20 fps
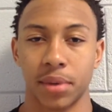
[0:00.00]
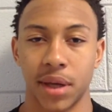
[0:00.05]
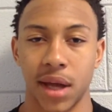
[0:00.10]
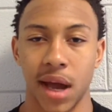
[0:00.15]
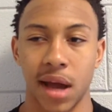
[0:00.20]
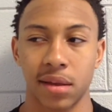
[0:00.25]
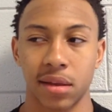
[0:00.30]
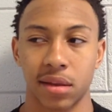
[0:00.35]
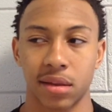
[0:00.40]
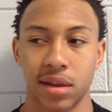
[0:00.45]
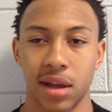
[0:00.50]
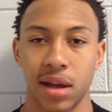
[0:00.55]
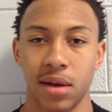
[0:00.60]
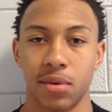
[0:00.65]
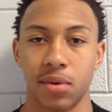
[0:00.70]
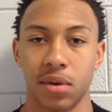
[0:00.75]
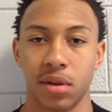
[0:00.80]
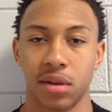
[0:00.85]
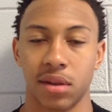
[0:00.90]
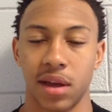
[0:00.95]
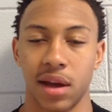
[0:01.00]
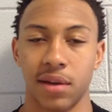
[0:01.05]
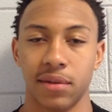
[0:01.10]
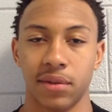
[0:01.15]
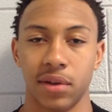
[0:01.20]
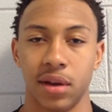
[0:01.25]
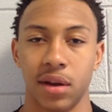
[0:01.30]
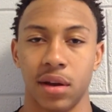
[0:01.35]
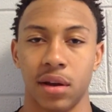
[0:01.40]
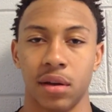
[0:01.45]
Kansas State was
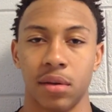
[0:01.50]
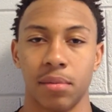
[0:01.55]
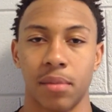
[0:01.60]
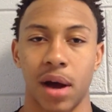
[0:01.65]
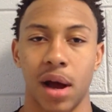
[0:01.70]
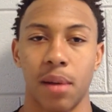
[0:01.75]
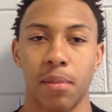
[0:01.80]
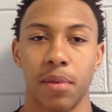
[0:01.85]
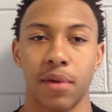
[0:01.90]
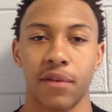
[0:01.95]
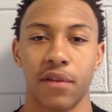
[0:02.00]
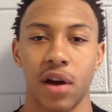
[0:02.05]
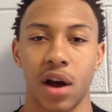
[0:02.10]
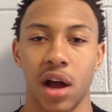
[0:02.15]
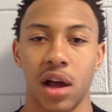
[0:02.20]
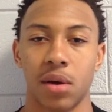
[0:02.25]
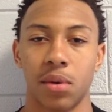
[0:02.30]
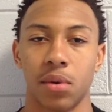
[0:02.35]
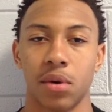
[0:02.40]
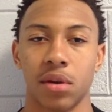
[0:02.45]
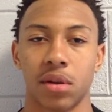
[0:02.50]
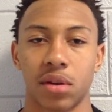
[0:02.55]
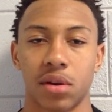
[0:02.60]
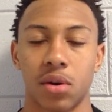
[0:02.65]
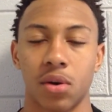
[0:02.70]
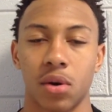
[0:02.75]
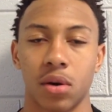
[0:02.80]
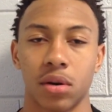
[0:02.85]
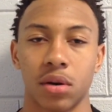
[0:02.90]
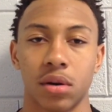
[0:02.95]
safety, and Miami, Ohio was
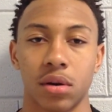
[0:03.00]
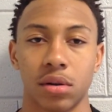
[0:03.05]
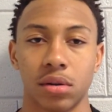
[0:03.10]
corner.